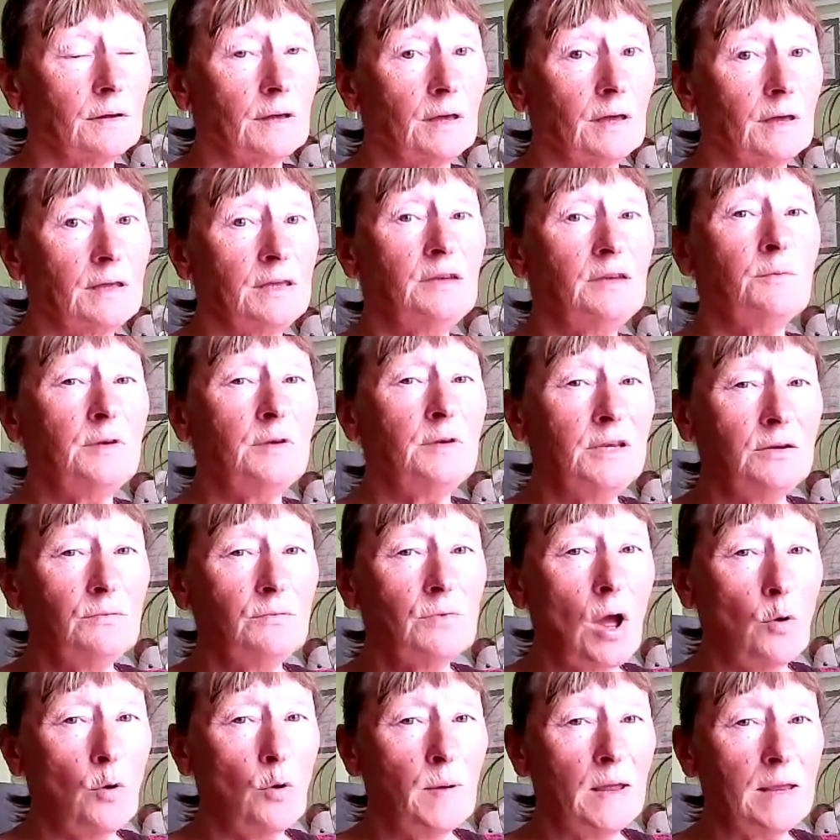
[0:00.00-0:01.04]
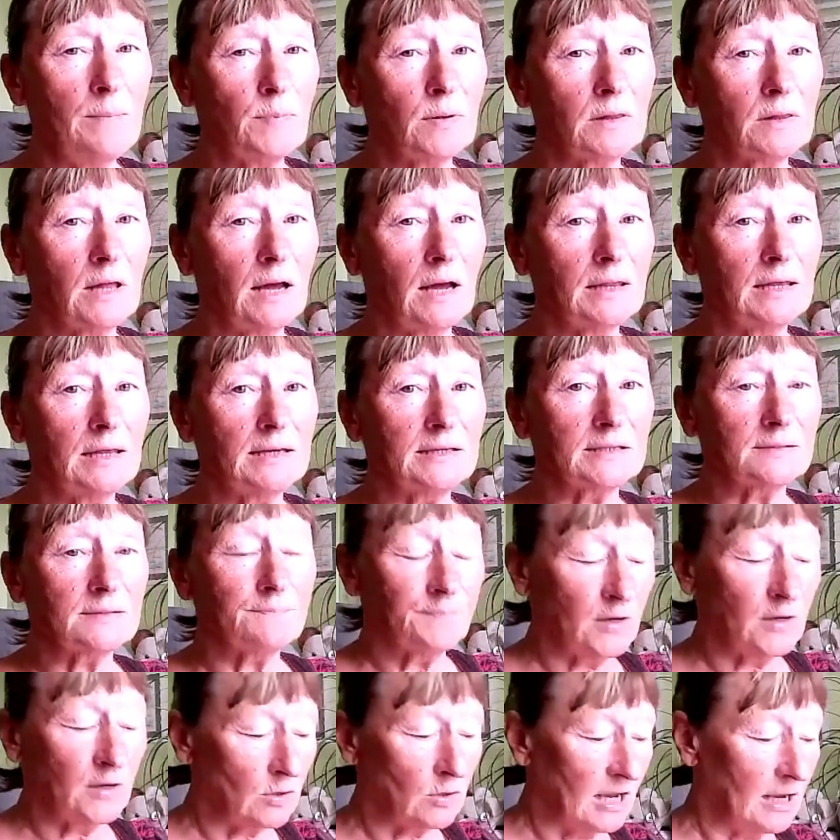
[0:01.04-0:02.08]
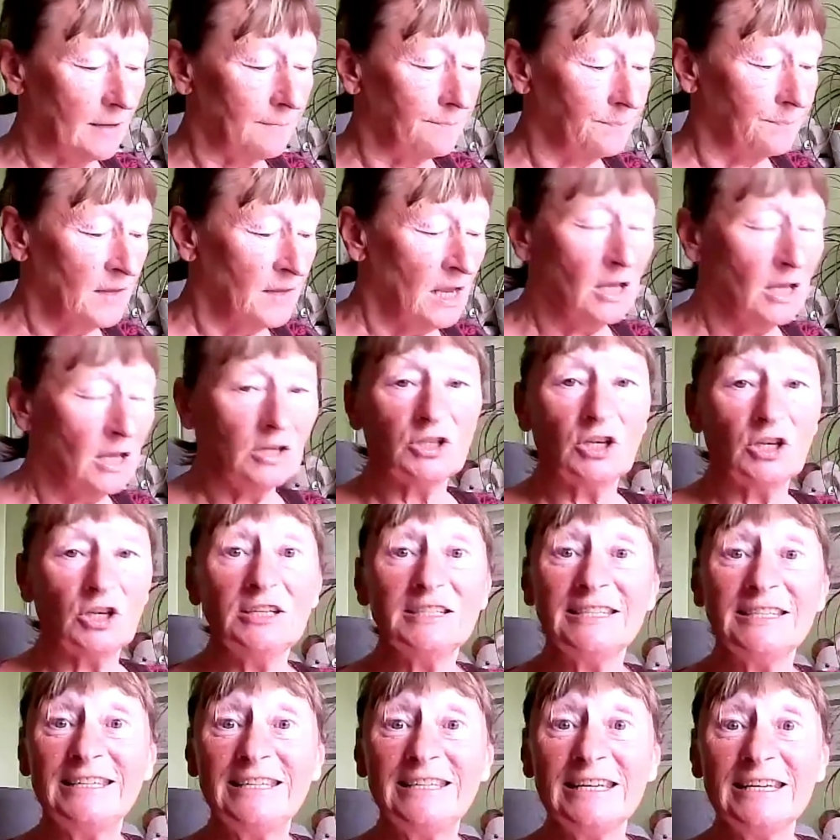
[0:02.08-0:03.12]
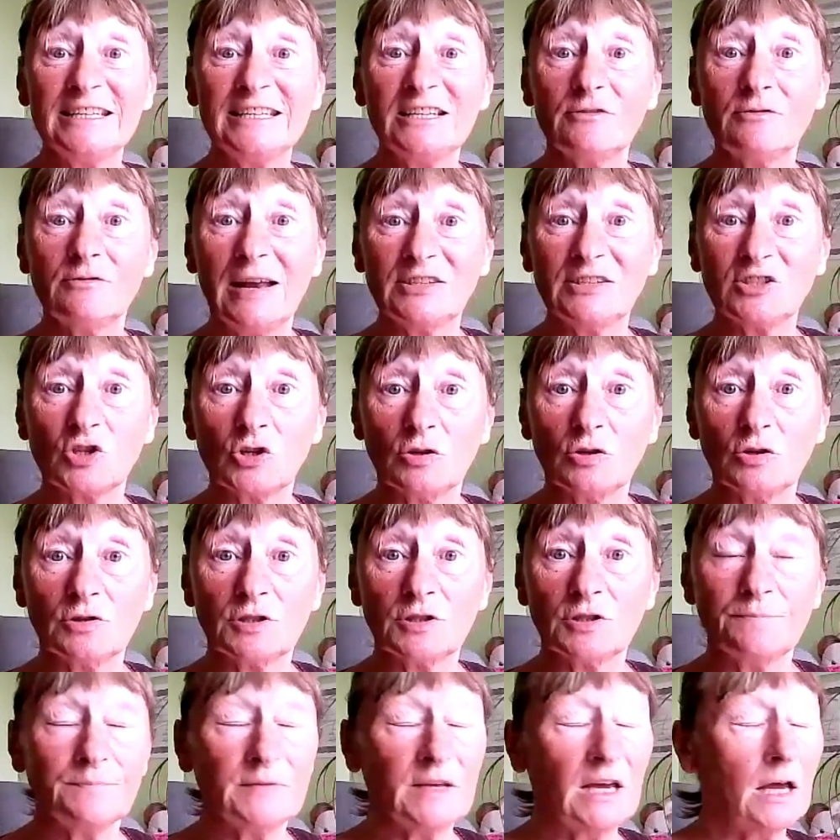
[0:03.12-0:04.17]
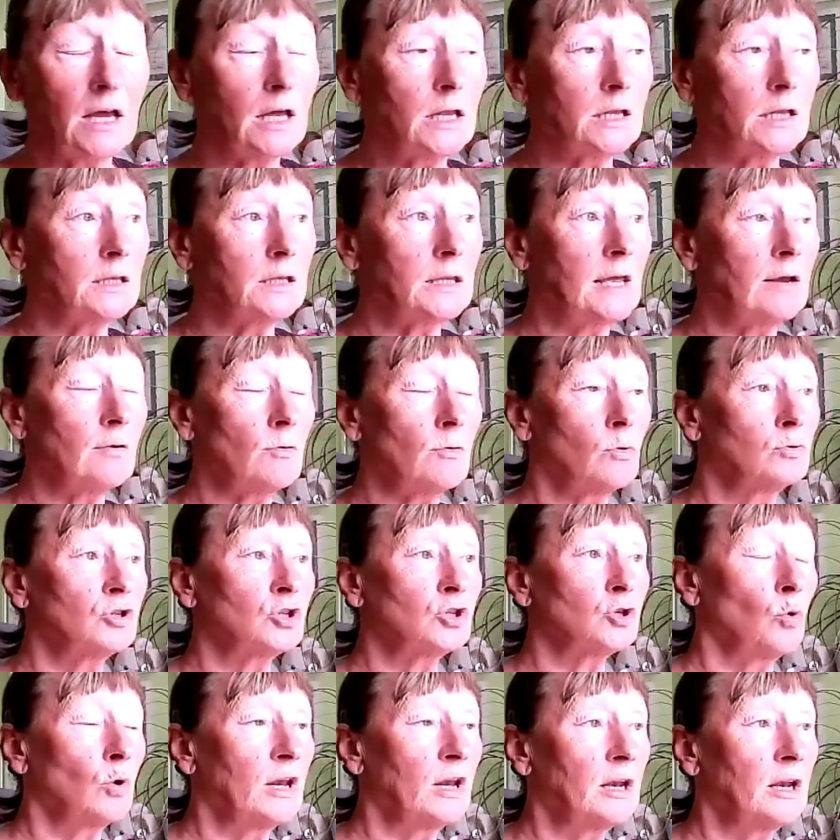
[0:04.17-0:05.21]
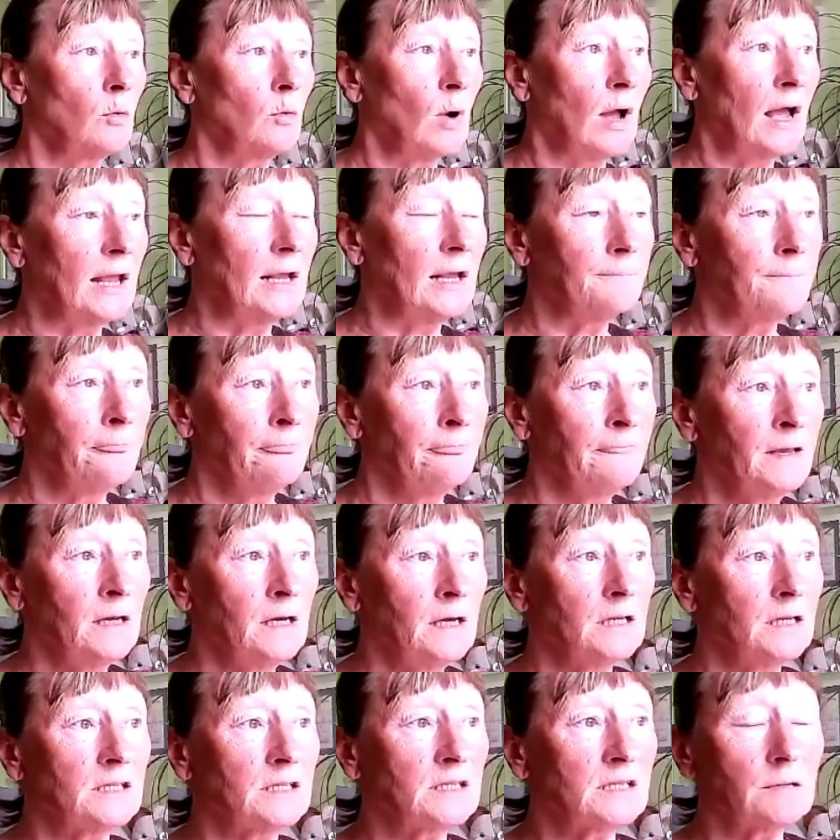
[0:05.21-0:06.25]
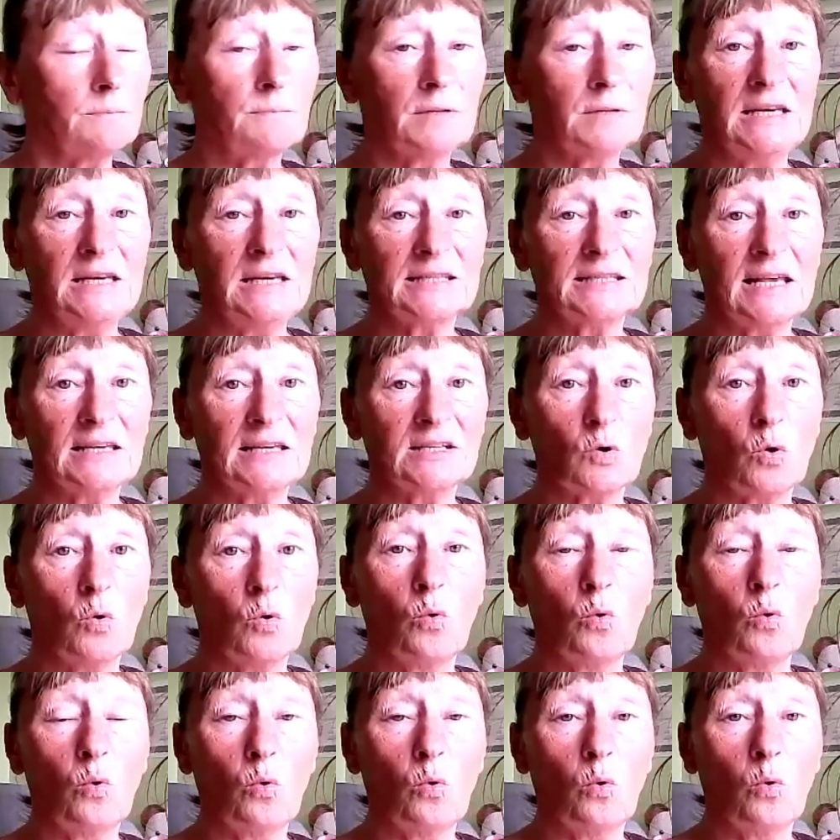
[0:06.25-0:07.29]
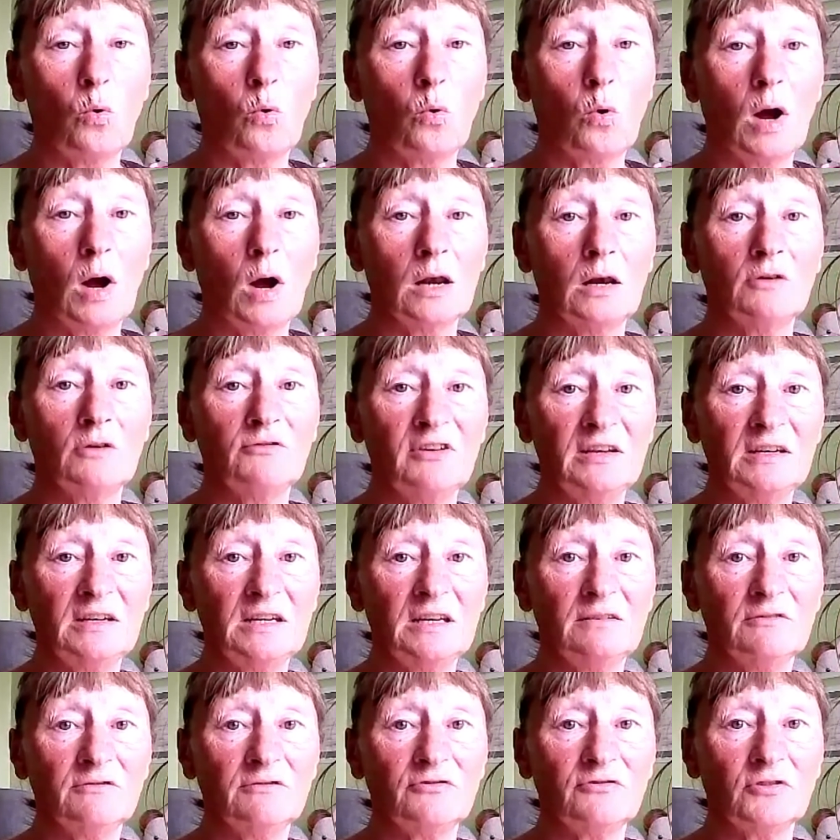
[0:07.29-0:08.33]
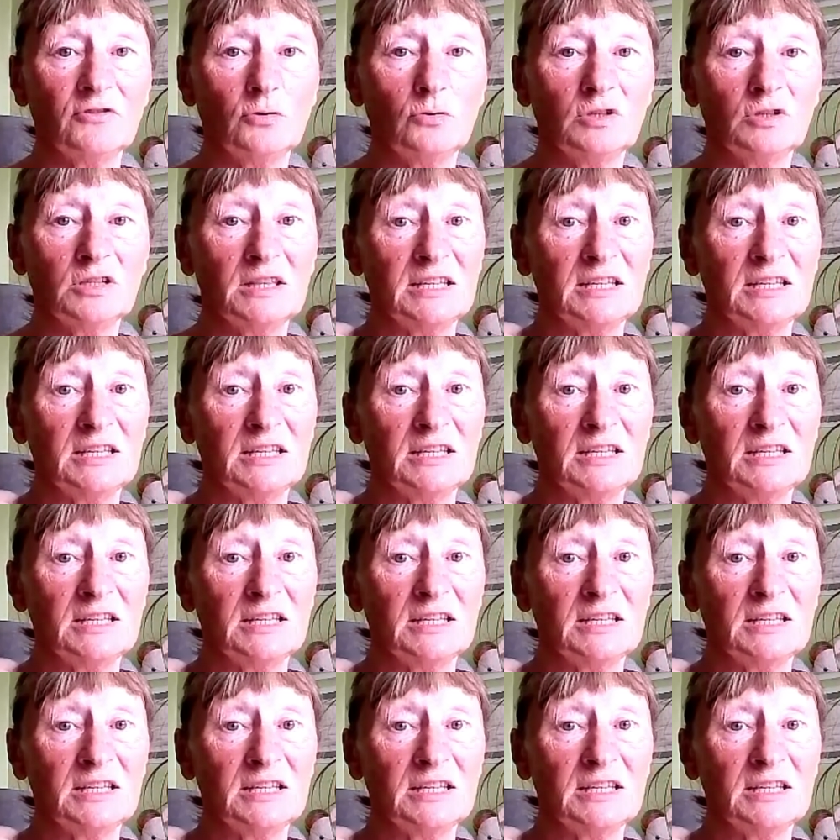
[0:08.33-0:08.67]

you know people like this, okay, so you're sitting at a restaurant and they're all talking away, and somebody says, oh, I love Indian food.